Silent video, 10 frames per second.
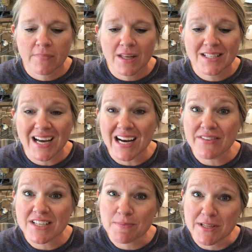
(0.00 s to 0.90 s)
It's kind of
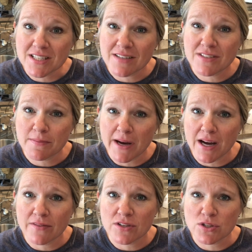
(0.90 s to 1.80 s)
expensive to buy
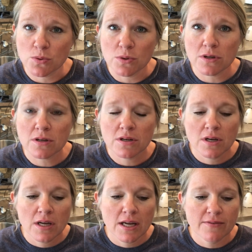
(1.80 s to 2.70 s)
in the store.
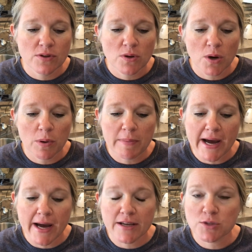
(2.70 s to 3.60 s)
If you go and
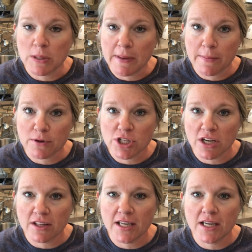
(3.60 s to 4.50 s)
buy sweet pepper
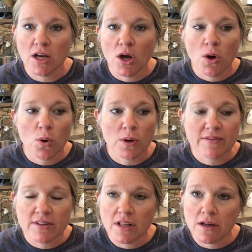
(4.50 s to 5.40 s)
jelly or
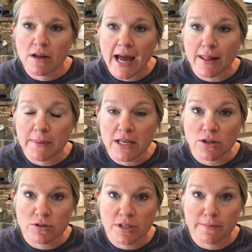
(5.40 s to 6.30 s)
even the
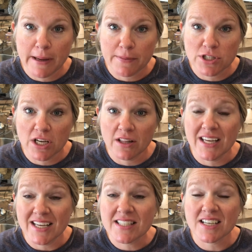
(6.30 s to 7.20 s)
jalapeno pepper jelly,
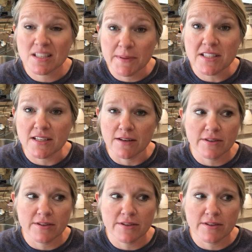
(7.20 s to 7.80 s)
it's expensive.